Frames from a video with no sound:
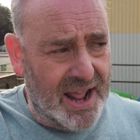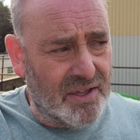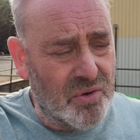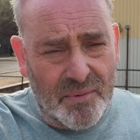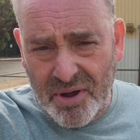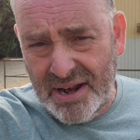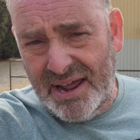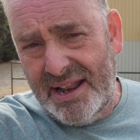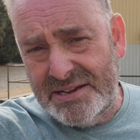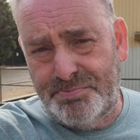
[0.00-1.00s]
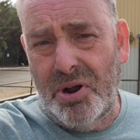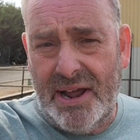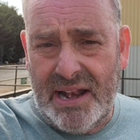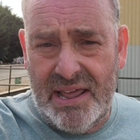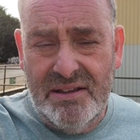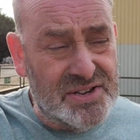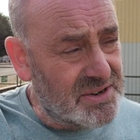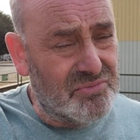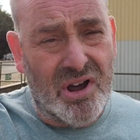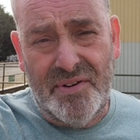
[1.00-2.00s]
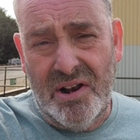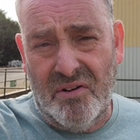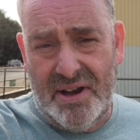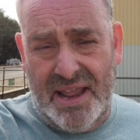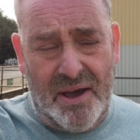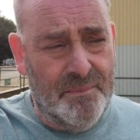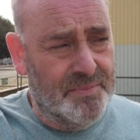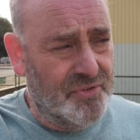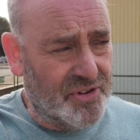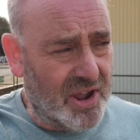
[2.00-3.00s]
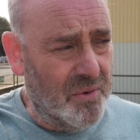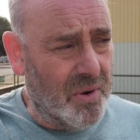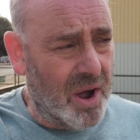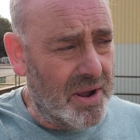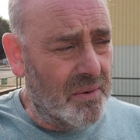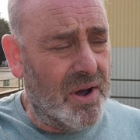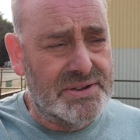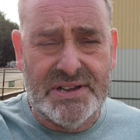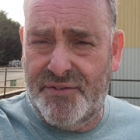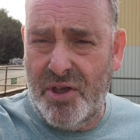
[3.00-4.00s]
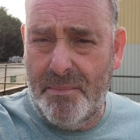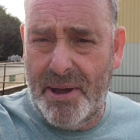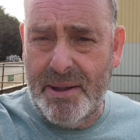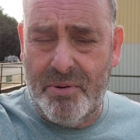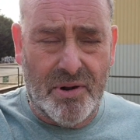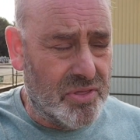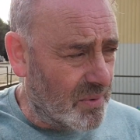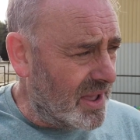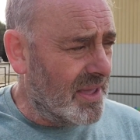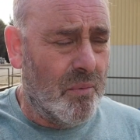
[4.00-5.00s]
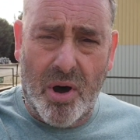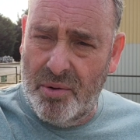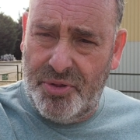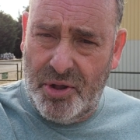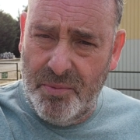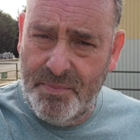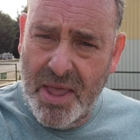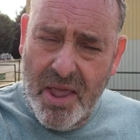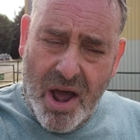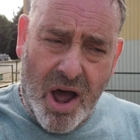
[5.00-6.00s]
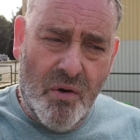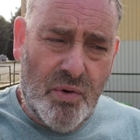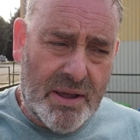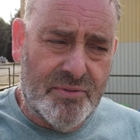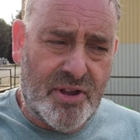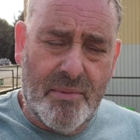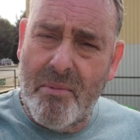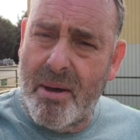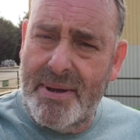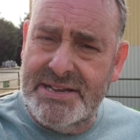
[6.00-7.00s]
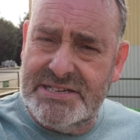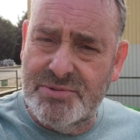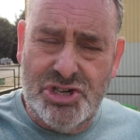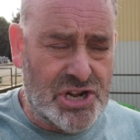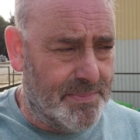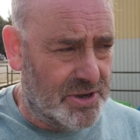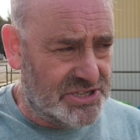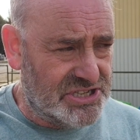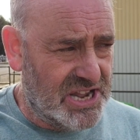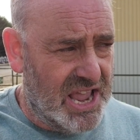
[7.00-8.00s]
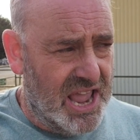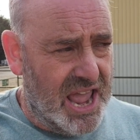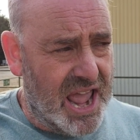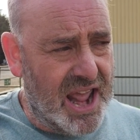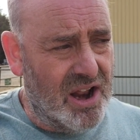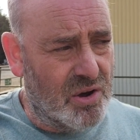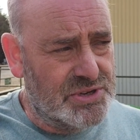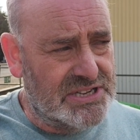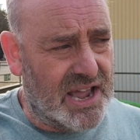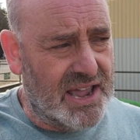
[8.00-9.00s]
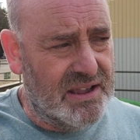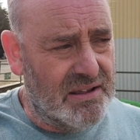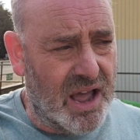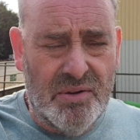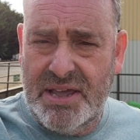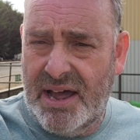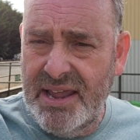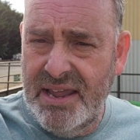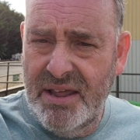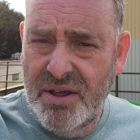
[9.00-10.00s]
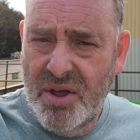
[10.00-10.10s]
And I thought, I'm not going to go into this blindly because I'm driving a lorry now. So I'm going to ask a few people. And I thought, I know what I'll do. I'll ring some of my mates who are shippers. And I'll say, okay,